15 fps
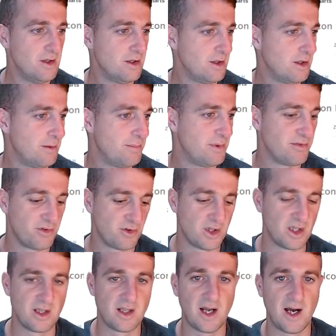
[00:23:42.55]
it'd be
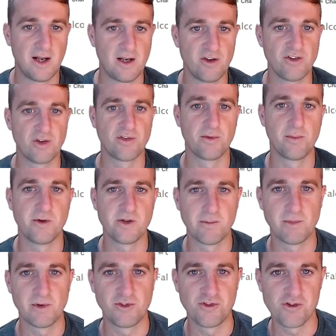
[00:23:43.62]
fucking carnage if some of them
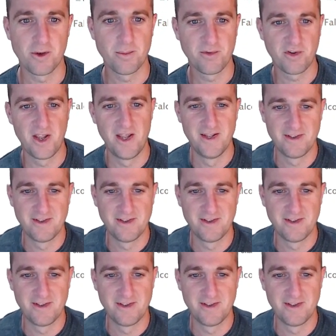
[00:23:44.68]
had dropped.